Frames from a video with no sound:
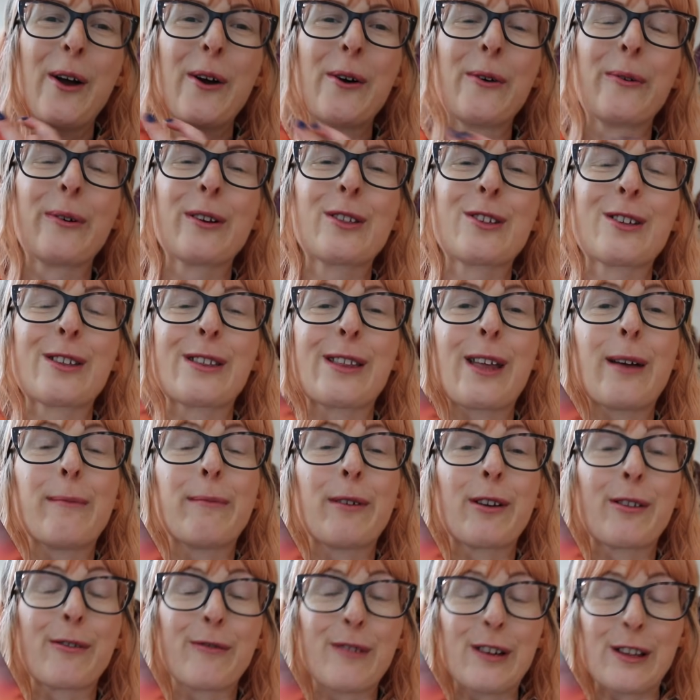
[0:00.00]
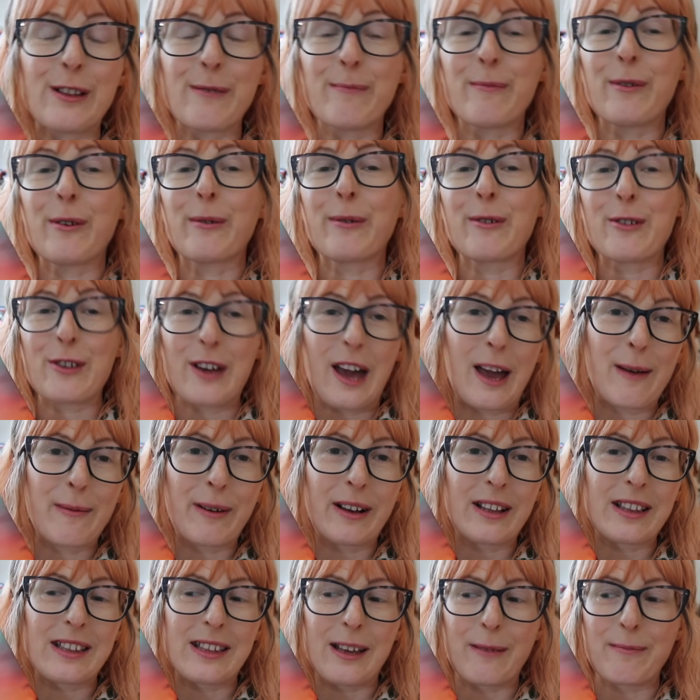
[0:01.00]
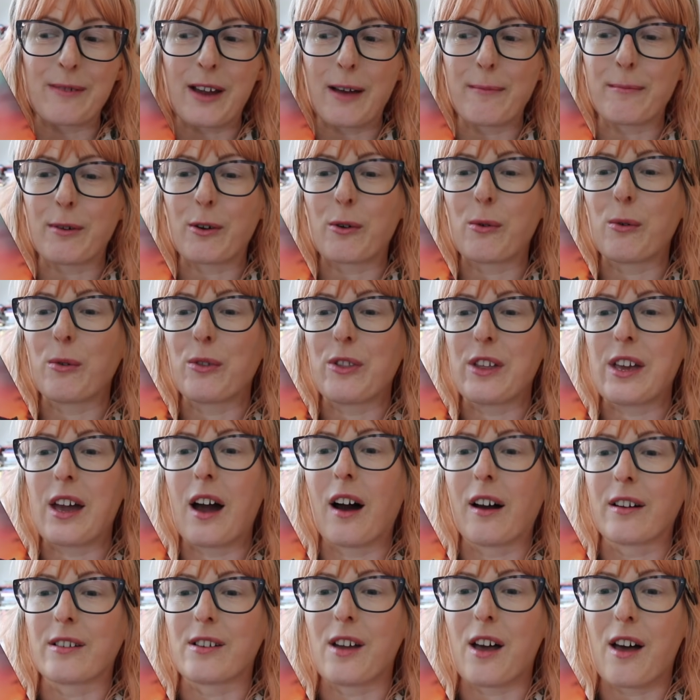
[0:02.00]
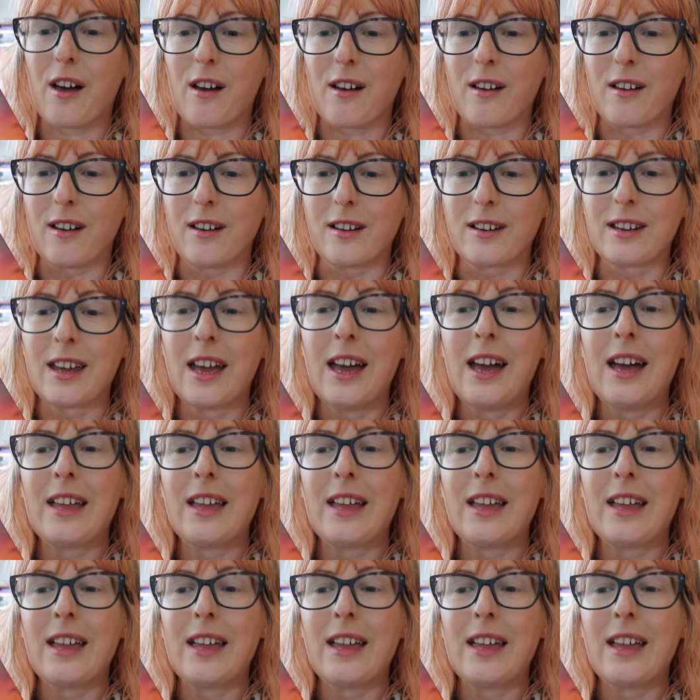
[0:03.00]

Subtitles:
which is their most recent book, which came out in September, called The Unheard.